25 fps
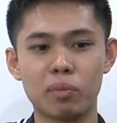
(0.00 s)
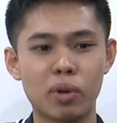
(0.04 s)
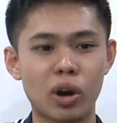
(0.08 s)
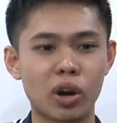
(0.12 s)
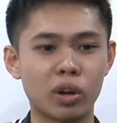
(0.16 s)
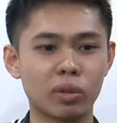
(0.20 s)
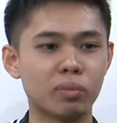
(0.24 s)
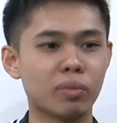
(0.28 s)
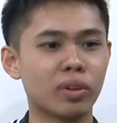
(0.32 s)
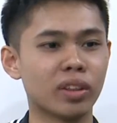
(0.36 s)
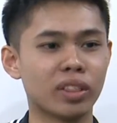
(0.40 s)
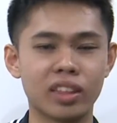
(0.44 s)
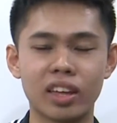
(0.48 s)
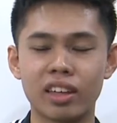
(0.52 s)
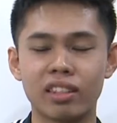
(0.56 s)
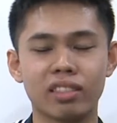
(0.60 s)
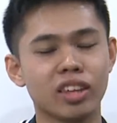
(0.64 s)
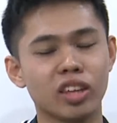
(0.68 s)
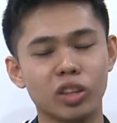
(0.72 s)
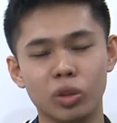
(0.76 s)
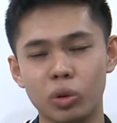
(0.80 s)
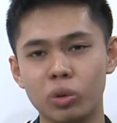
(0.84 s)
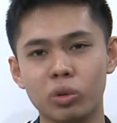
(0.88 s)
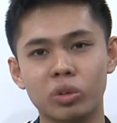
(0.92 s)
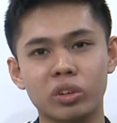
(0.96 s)
about, but then
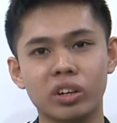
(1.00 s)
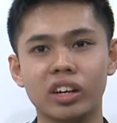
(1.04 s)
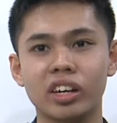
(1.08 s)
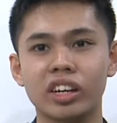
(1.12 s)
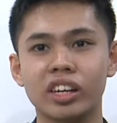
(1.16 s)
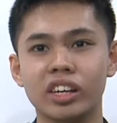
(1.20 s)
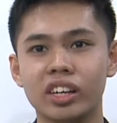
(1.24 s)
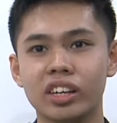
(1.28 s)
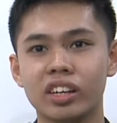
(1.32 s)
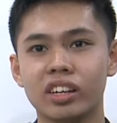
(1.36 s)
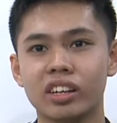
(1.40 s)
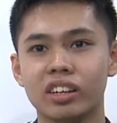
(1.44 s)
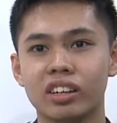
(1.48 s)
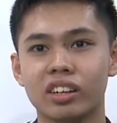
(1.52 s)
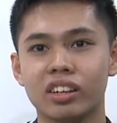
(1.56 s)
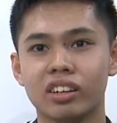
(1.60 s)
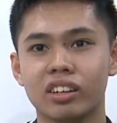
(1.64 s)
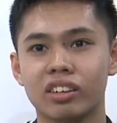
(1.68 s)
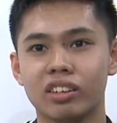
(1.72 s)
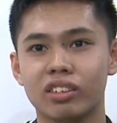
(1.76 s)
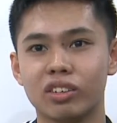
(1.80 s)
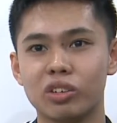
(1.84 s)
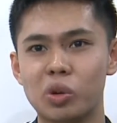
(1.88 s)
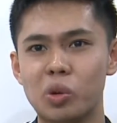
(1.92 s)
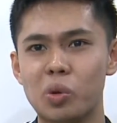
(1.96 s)
they don't really,
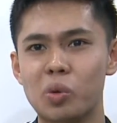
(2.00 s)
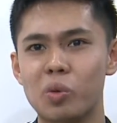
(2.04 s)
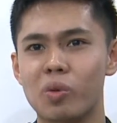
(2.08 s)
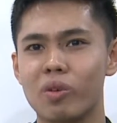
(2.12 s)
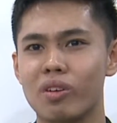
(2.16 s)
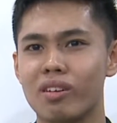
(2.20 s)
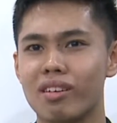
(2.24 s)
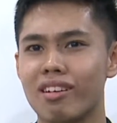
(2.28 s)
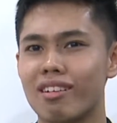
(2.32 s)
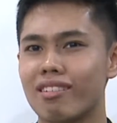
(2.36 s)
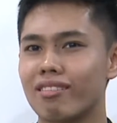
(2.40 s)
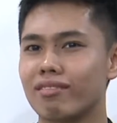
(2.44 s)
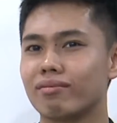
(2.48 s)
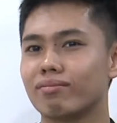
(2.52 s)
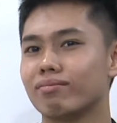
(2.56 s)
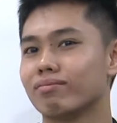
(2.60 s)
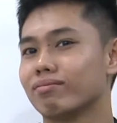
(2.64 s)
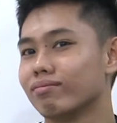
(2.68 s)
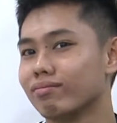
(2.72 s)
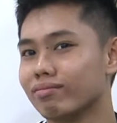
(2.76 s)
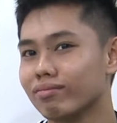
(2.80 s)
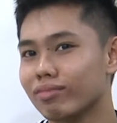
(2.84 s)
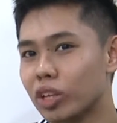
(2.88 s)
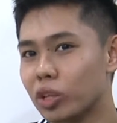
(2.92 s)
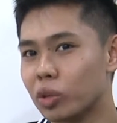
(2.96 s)
you know,
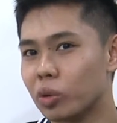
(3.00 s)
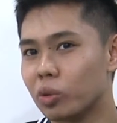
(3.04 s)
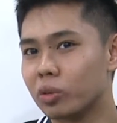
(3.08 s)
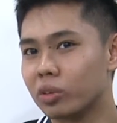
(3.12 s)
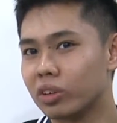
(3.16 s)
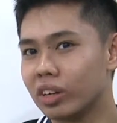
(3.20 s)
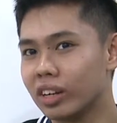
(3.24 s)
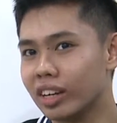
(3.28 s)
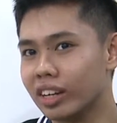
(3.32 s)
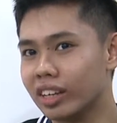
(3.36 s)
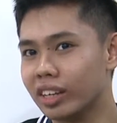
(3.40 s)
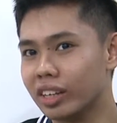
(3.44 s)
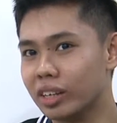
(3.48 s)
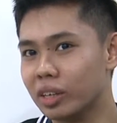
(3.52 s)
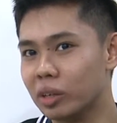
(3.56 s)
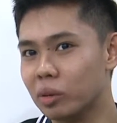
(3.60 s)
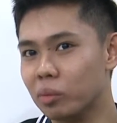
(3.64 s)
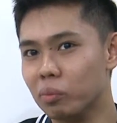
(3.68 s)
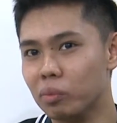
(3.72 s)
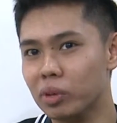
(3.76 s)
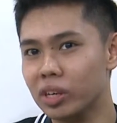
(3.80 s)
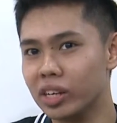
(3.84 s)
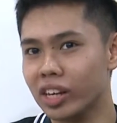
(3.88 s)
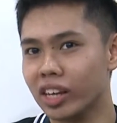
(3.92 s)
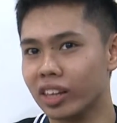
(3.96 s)
they don't really
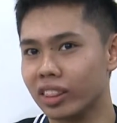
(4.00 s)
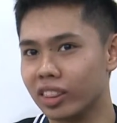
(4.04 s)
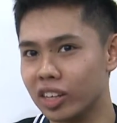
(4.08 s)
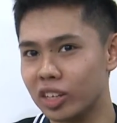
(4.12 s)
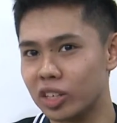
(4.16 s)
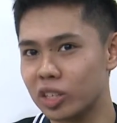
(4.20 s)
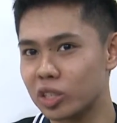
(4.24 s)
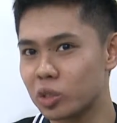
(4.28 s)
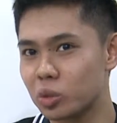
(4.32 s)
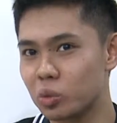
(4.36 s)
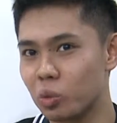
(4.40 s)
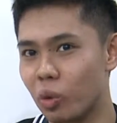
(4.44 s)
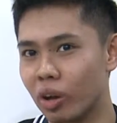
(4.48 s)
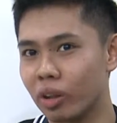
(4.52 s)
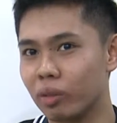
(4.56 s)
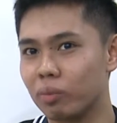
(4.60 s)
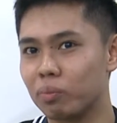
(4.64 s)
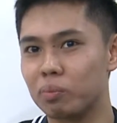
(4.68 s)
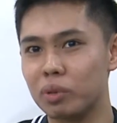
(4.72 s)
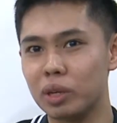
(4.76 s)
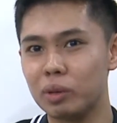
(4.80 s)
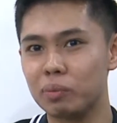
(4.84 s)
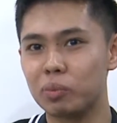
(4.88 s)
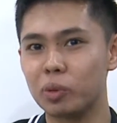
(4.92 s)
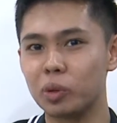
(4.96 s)
mean it. They just
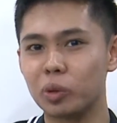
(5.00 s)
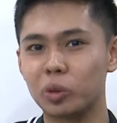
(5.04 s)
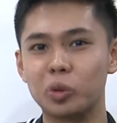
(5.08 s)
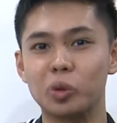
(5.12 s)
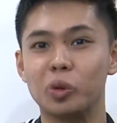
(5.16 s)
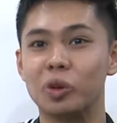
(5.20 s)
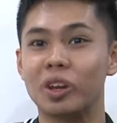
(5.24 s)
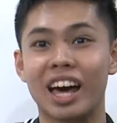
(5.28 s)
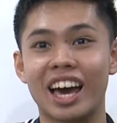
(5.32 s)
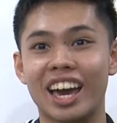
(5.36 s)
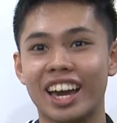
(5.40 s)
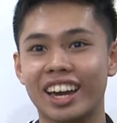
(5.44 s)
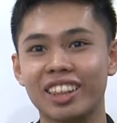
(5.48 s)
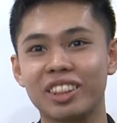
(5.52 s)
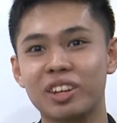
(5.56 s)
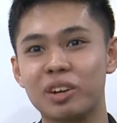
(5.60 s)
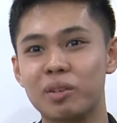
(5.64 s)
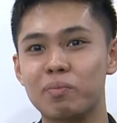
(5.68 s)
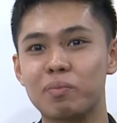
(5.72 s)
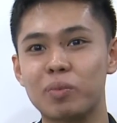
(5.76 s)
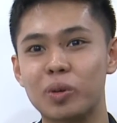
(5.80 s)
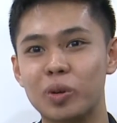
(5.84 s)
want people to like their